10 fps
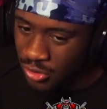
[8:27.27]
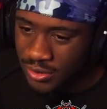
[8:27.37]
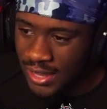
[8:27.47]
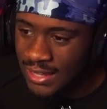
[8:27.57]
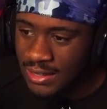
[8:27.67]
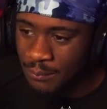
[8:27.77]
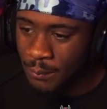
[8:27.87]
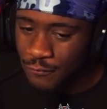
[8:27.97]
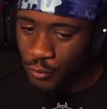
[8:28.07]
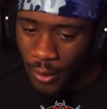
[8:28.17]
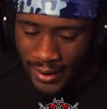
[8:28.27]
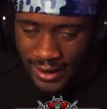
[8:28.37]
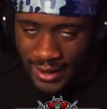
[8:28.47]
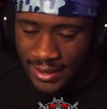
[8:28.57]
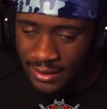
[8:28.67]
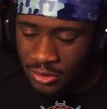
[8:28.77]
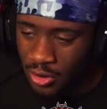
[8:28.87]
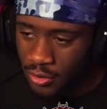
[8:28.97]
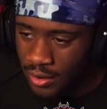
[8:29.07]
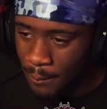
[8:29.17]
Okay, before I got, you
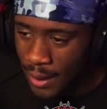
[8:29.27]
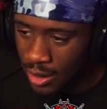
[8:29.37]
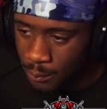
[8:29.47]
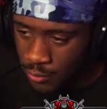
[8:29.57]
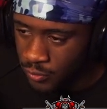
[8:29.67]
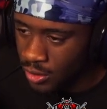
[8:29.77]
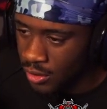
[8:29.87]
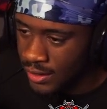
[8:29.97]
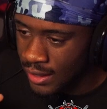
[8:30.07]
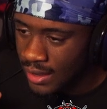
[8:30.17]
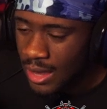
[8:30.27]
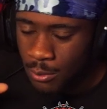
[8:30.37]
know, a battle beaver and all that,